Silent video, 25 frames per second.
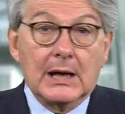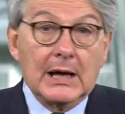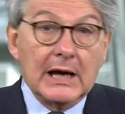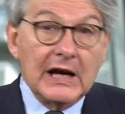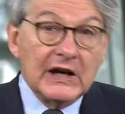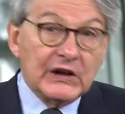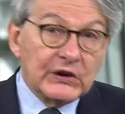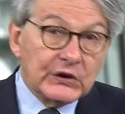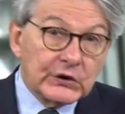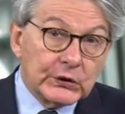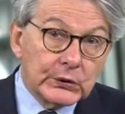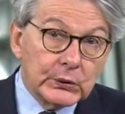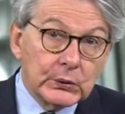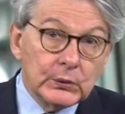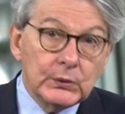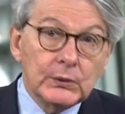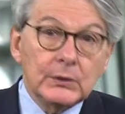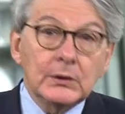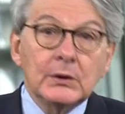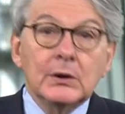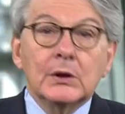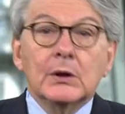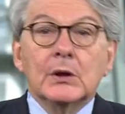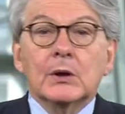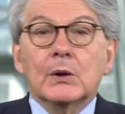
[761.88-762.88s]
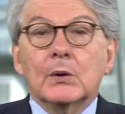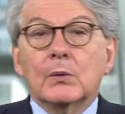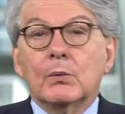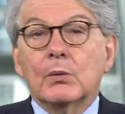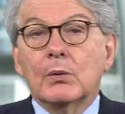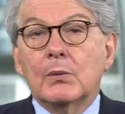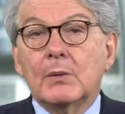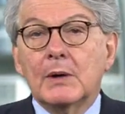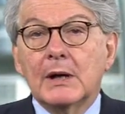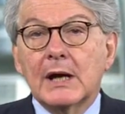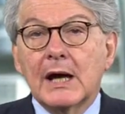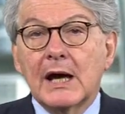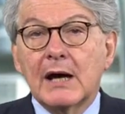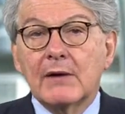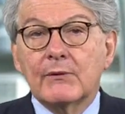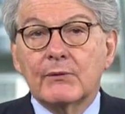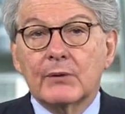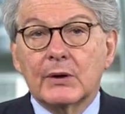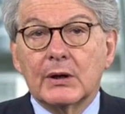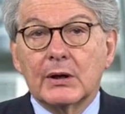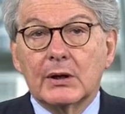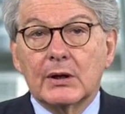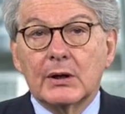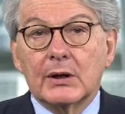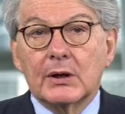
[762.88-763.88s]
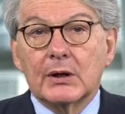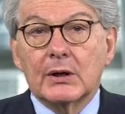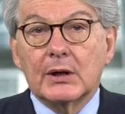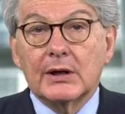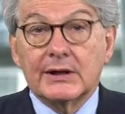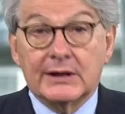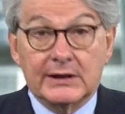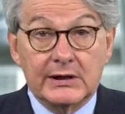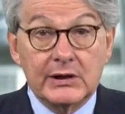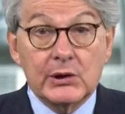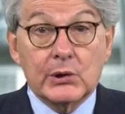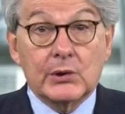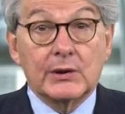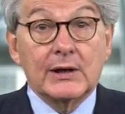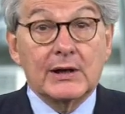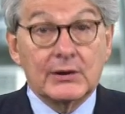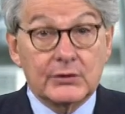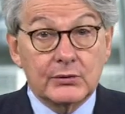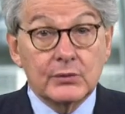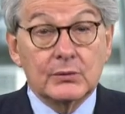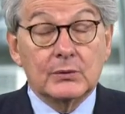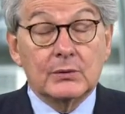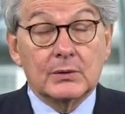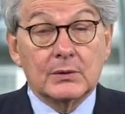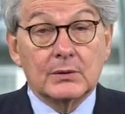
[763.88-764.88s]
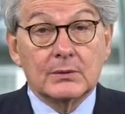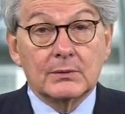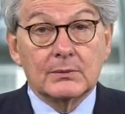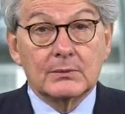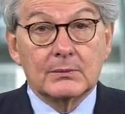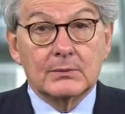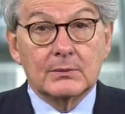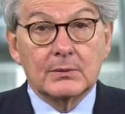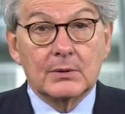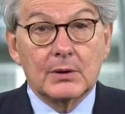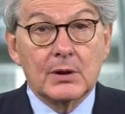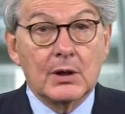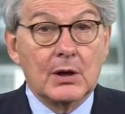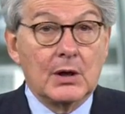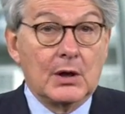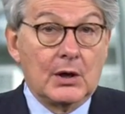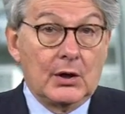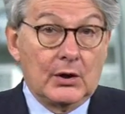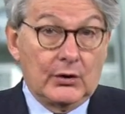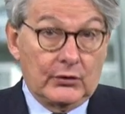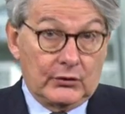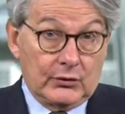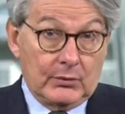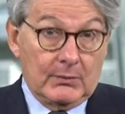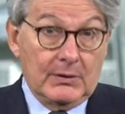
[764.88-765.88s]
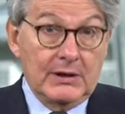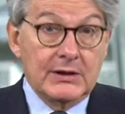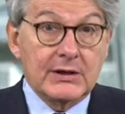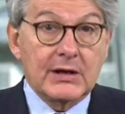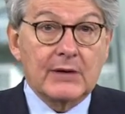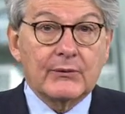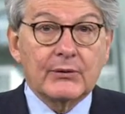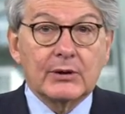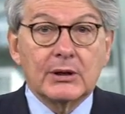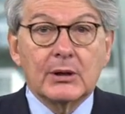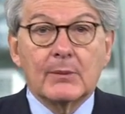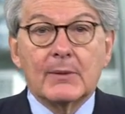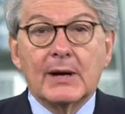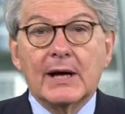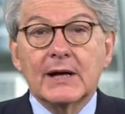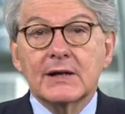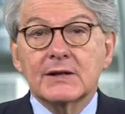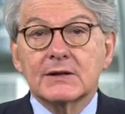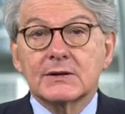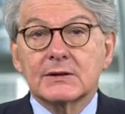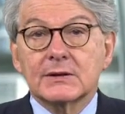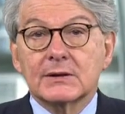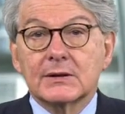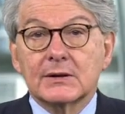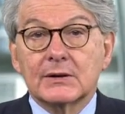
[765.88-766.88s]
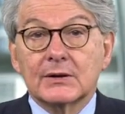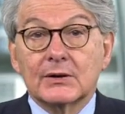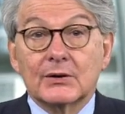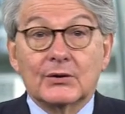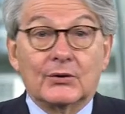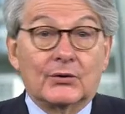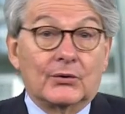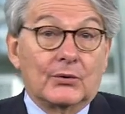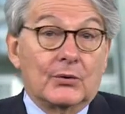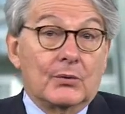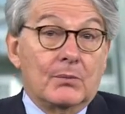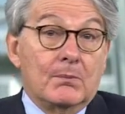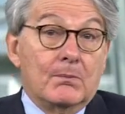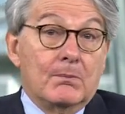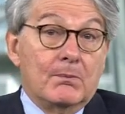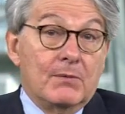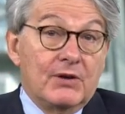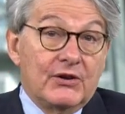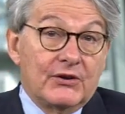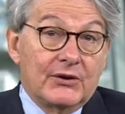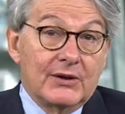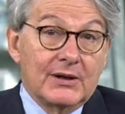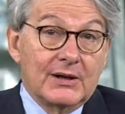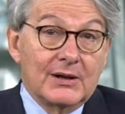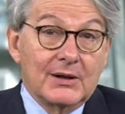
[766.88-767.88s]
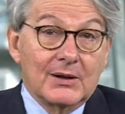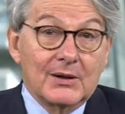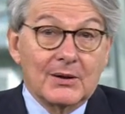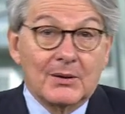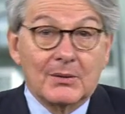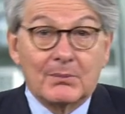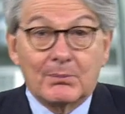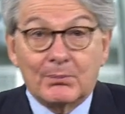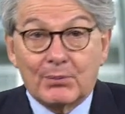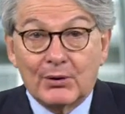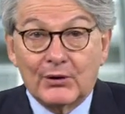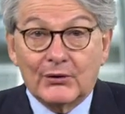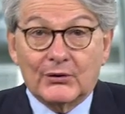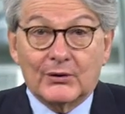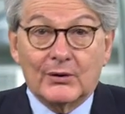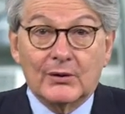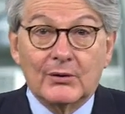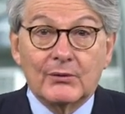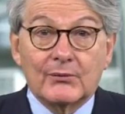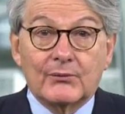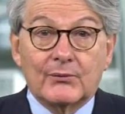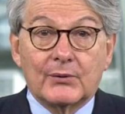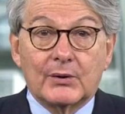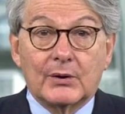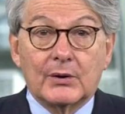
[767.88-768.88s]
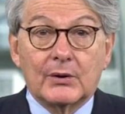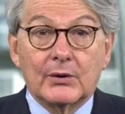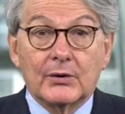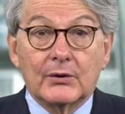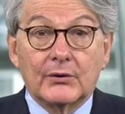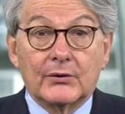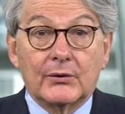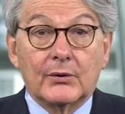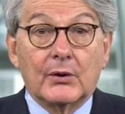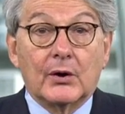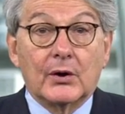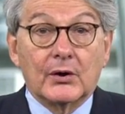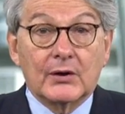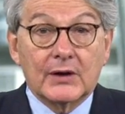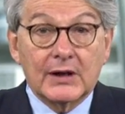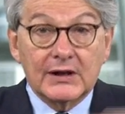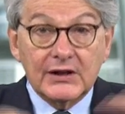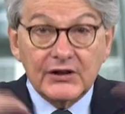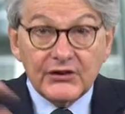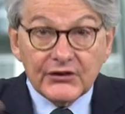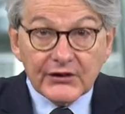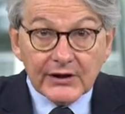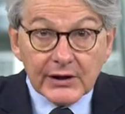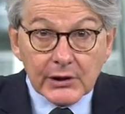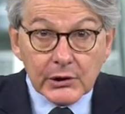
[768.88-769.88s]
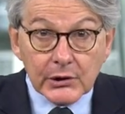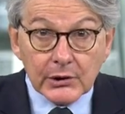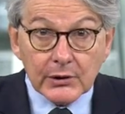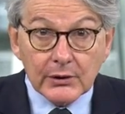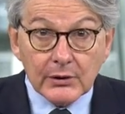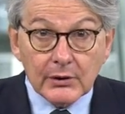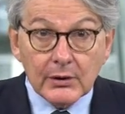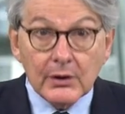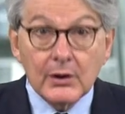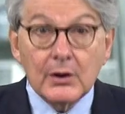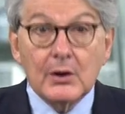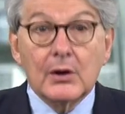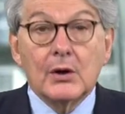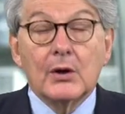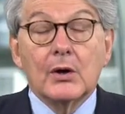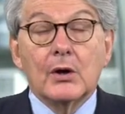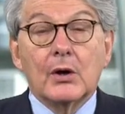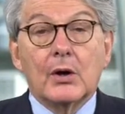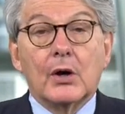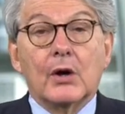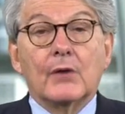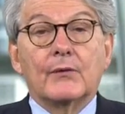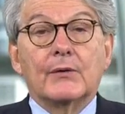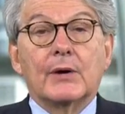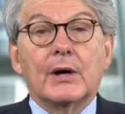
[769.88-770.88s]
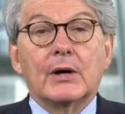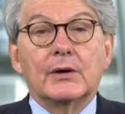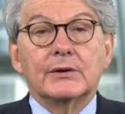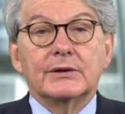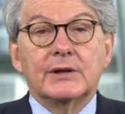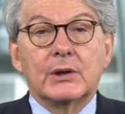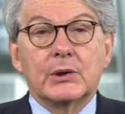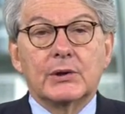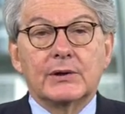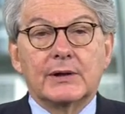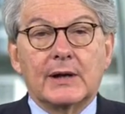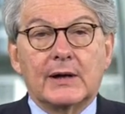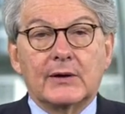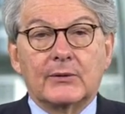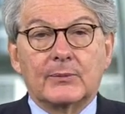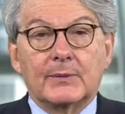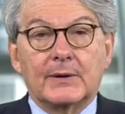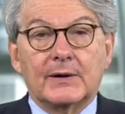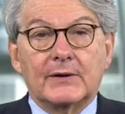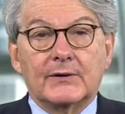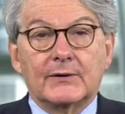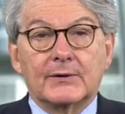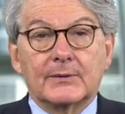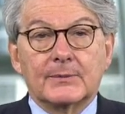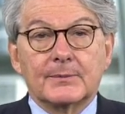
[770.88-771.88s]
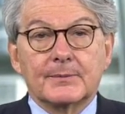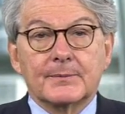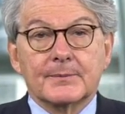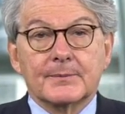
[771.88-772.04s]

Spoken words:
And soon, we will have an additional tool. The Media Freedom Act, the missing puzzle for the organization of our digital space.